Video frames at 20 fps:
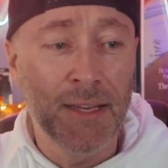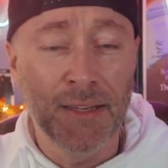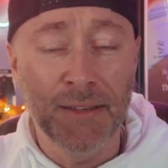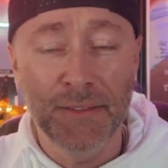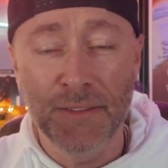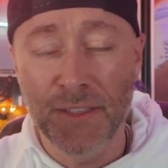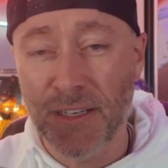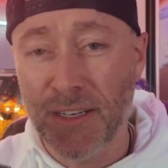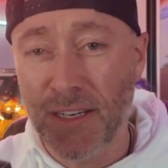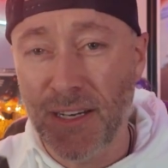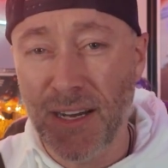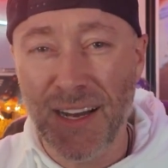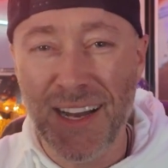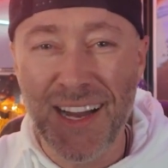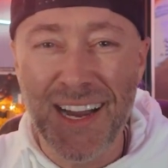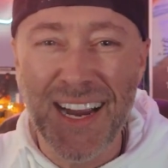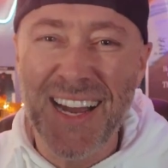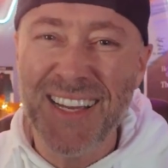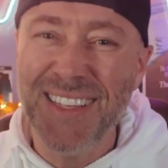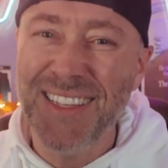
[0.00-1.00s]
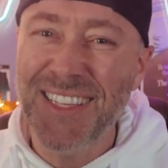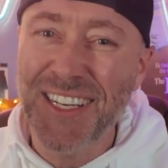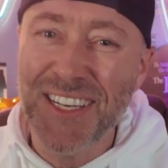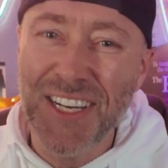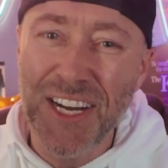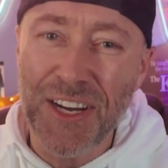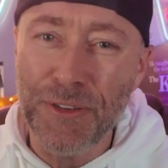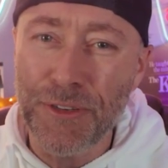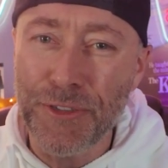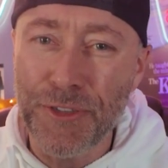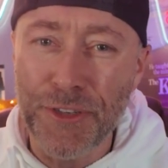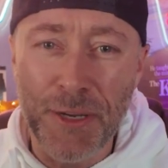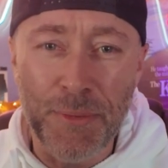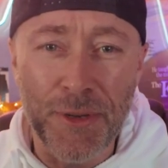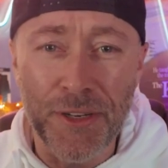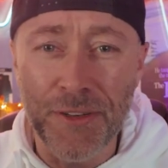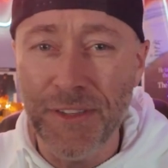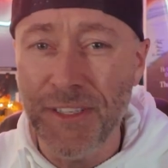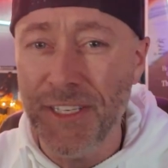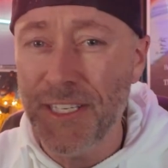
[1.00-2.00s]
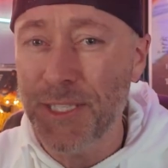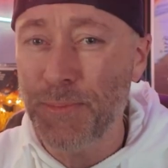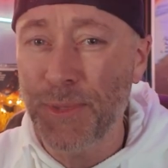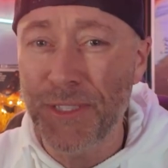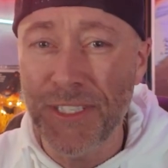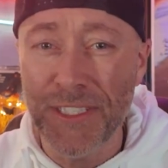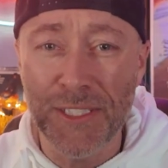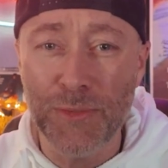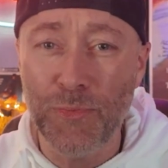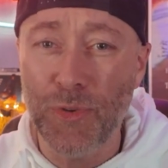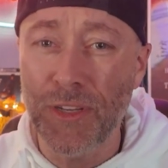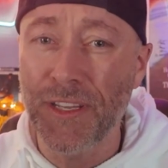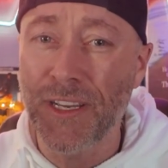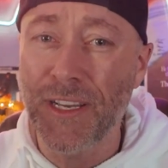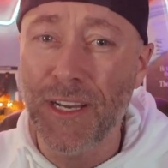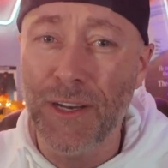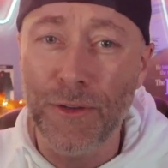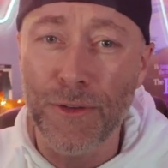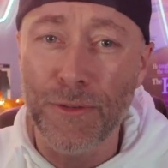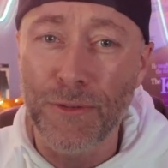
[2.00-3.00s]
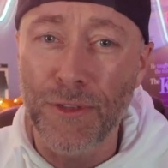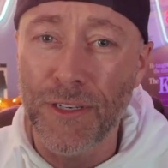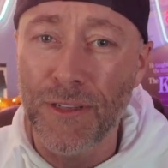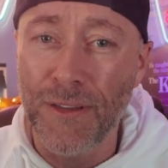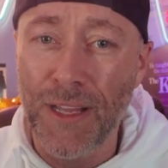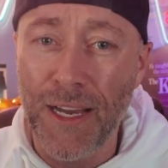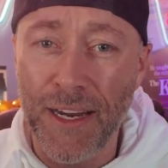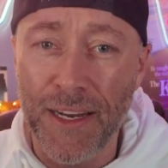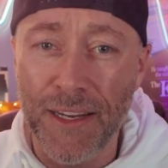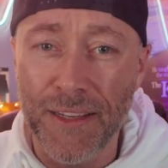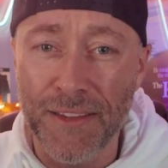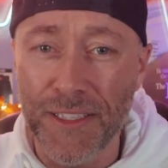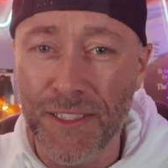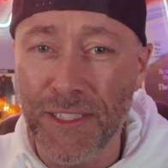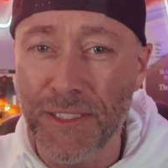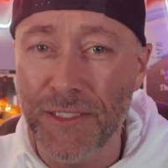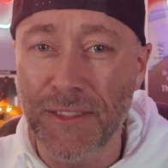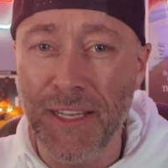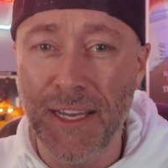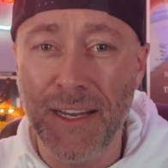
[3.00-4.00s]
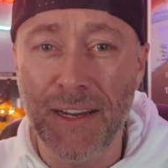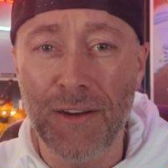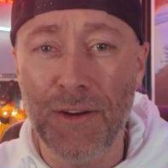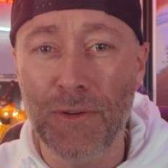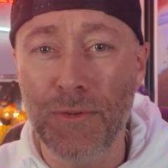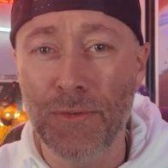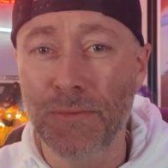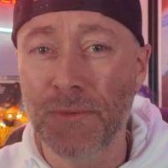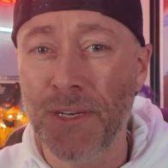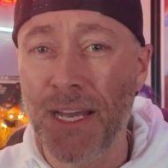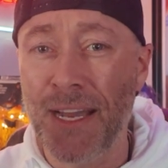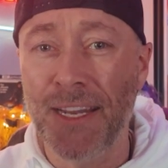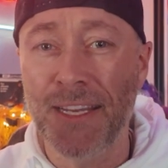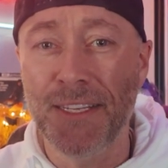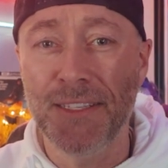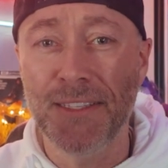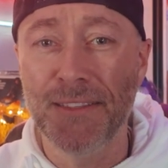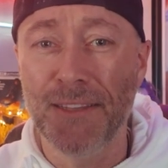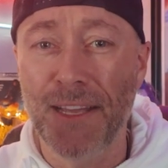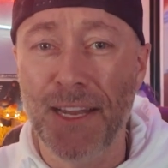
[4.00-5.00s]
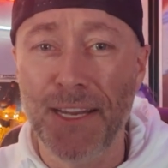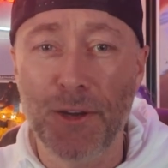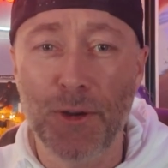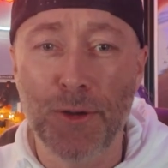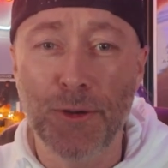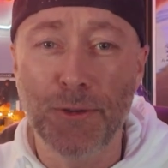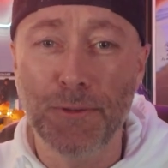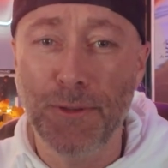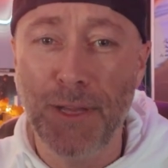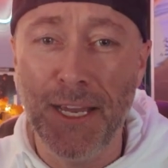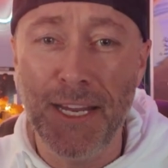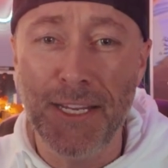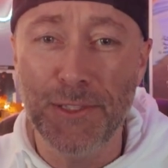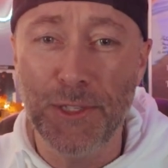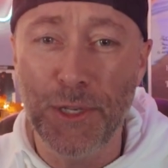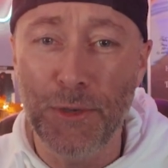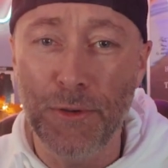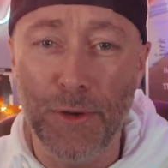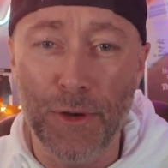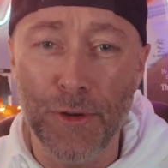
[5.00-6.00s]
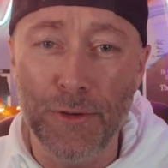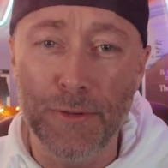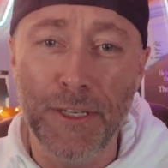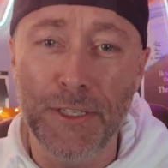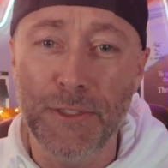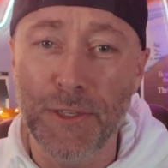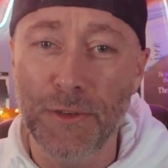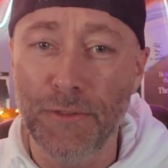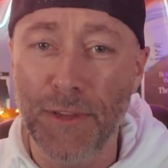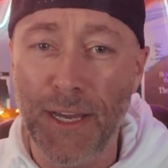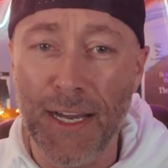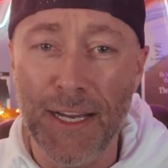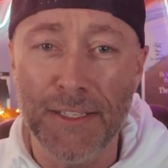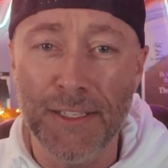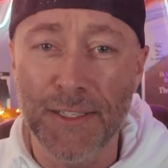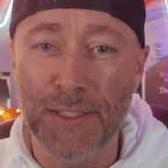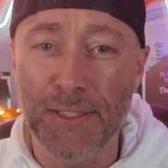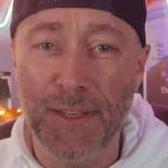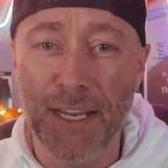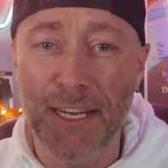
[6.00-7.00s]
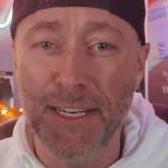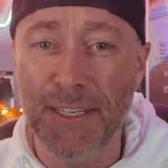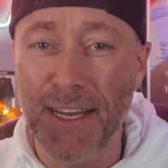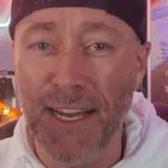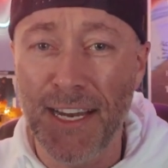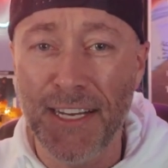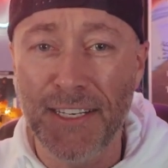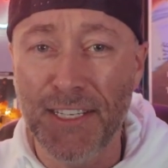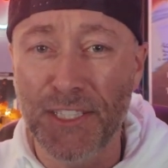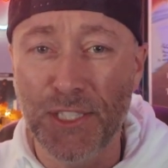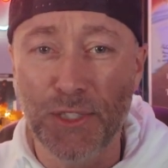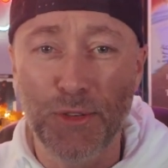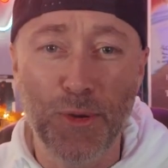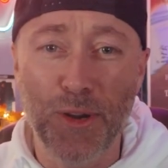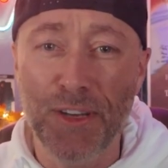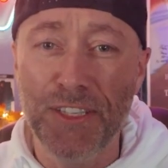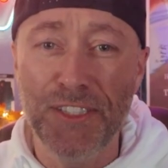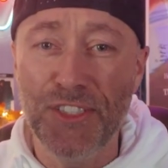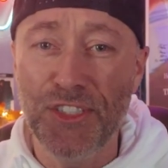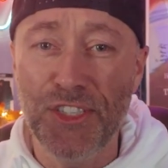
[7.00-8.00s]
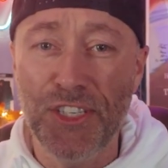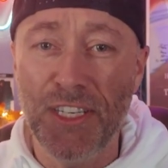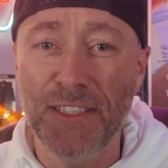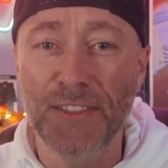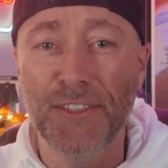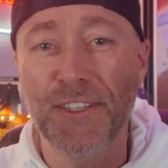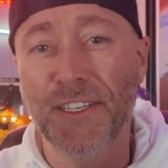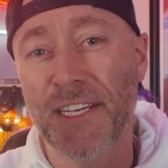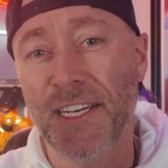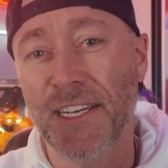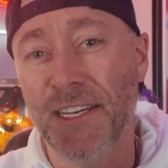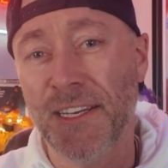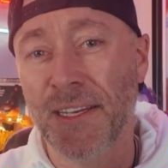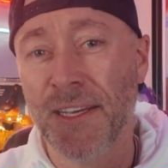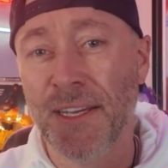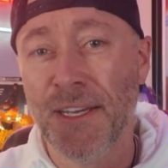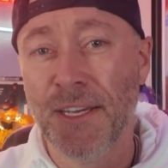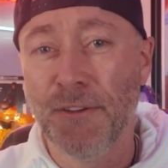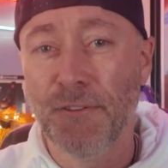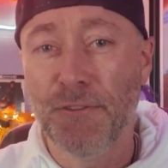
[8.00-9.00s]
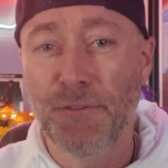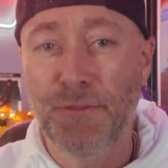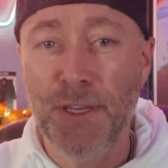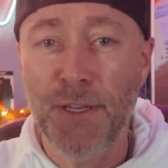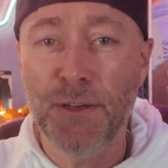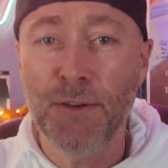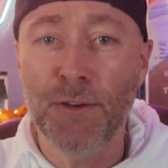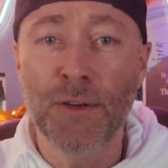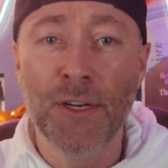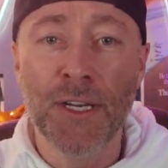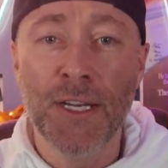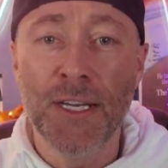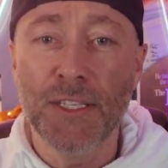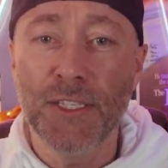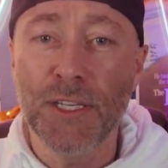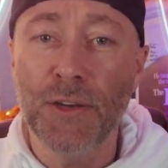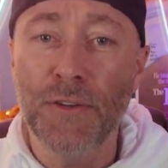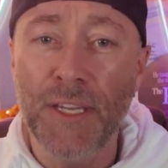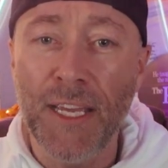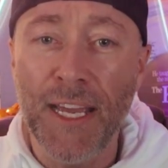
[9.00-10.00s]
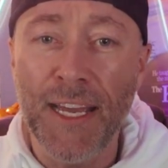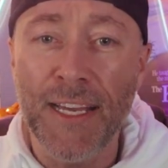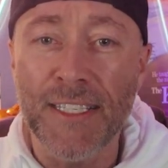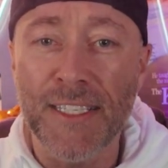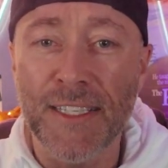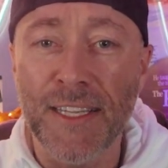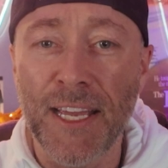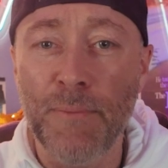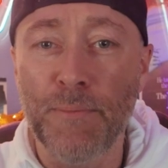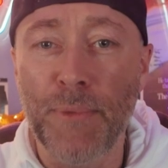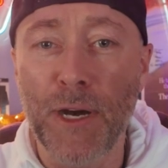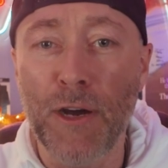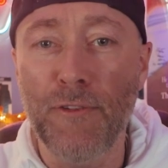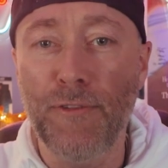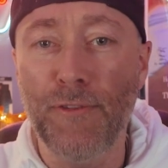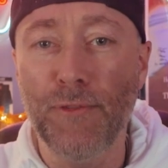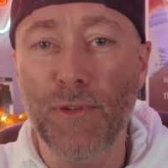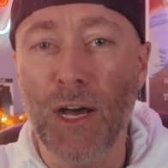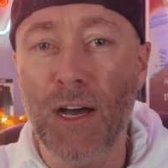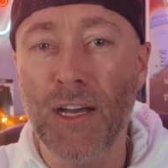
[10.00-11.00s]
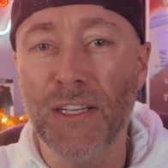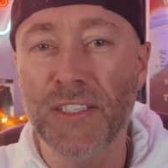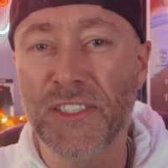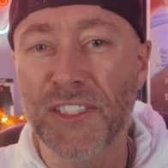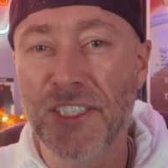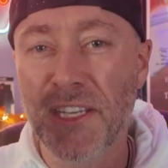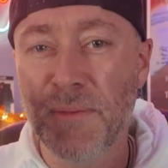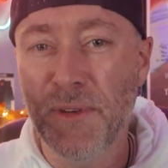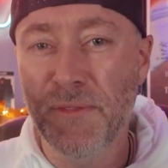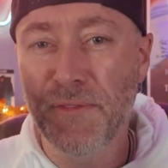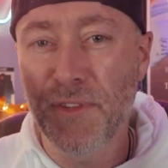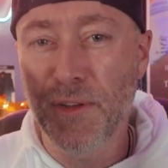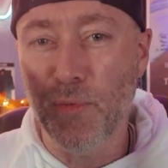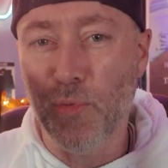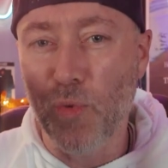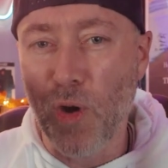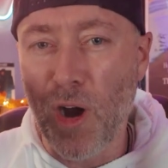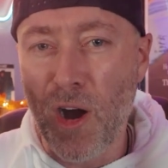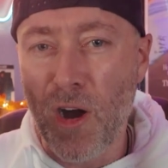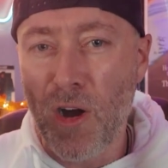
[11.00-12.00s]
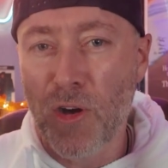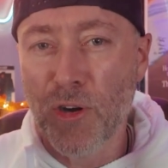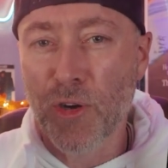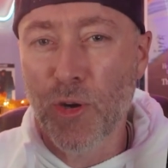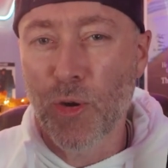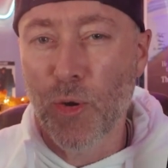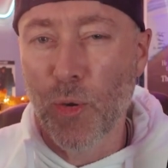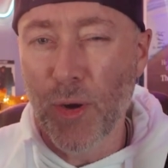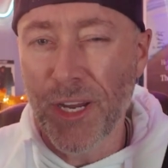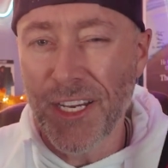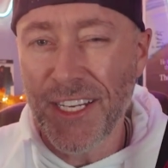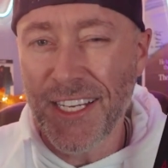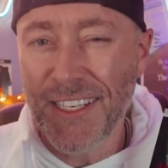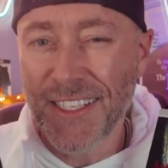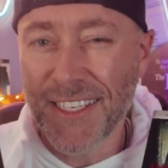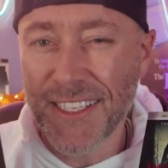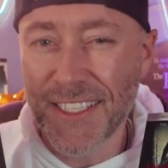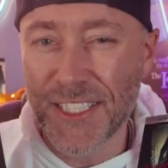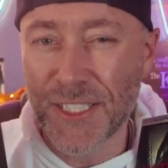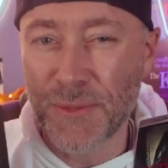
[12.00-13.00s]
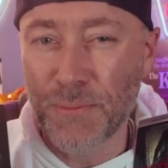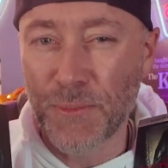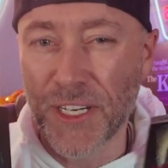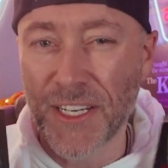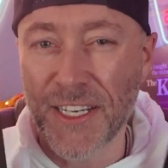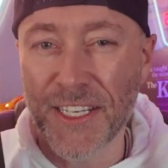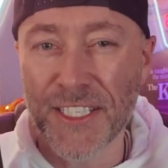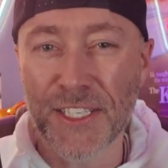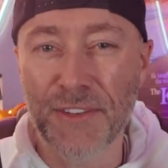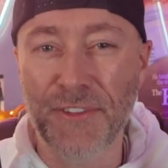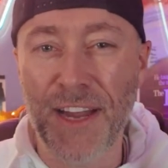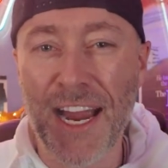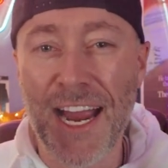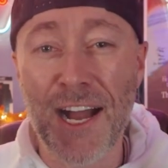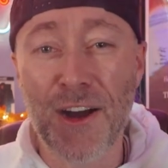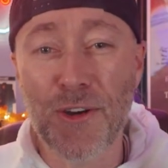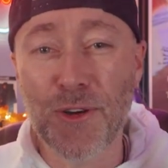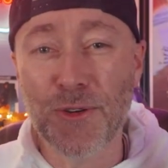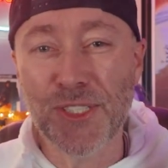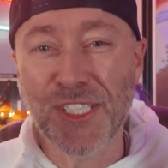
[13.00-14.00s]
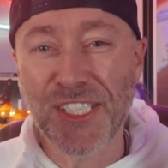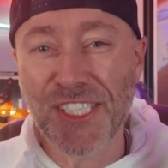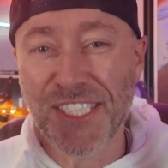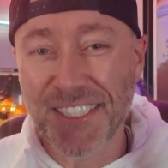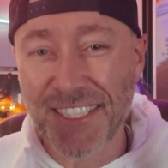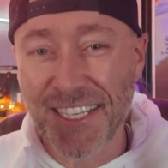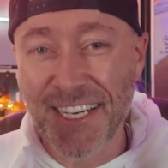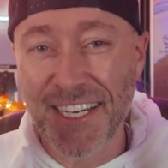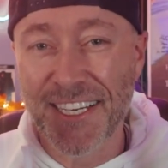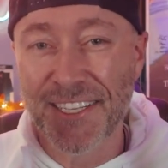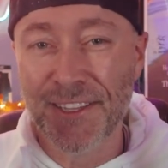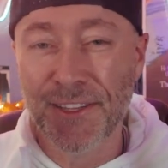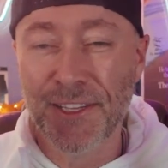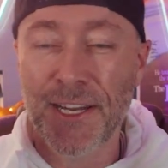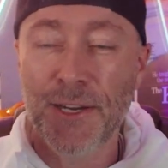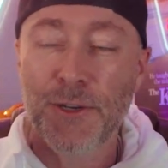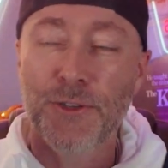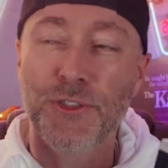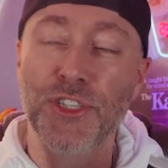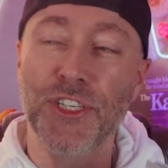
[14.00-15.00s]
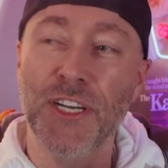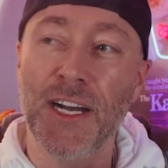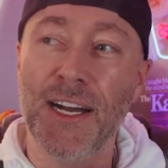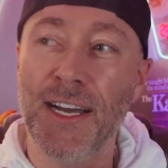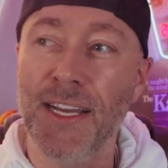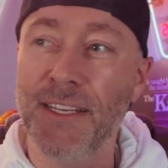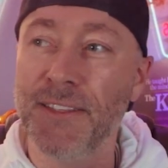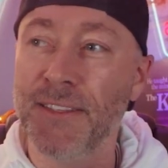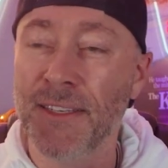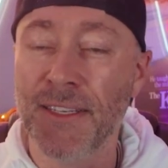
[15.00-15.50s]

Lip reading: the color treatment on this, but this is what the color looked like. This is that old early 2000s, late 90s grungy looking feel. So yes, they both lost some of the raw grittiness because of how slick they are shot,